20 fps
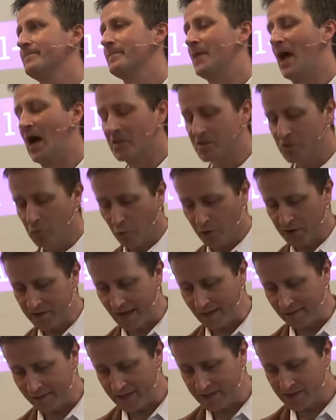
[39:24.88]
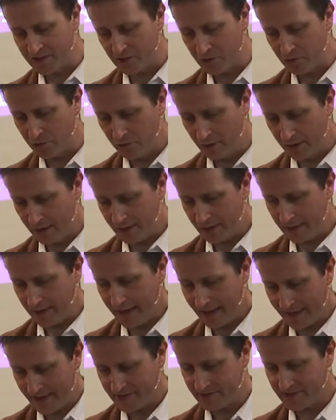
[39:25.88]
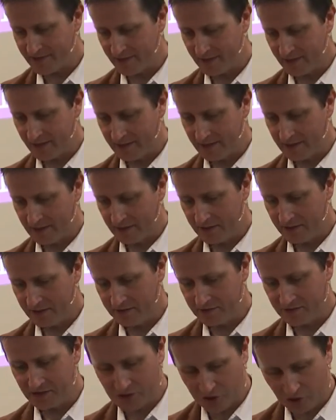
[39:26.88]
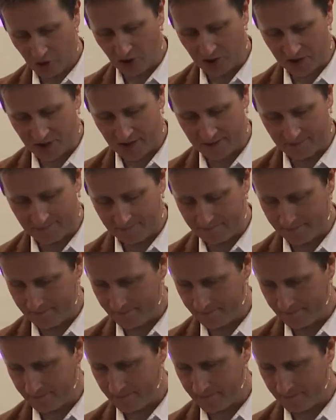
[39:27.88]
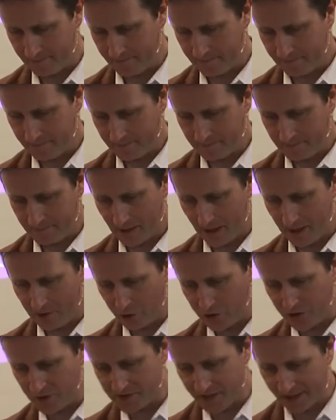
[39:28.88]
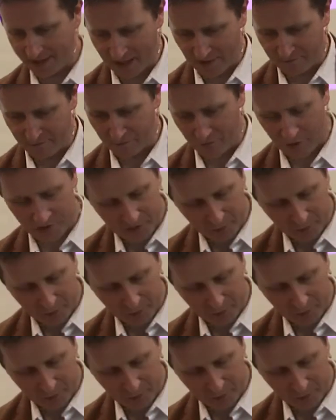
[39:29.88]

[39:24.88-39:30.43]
And so what did that lead to? His destruction. And look at the second half of verse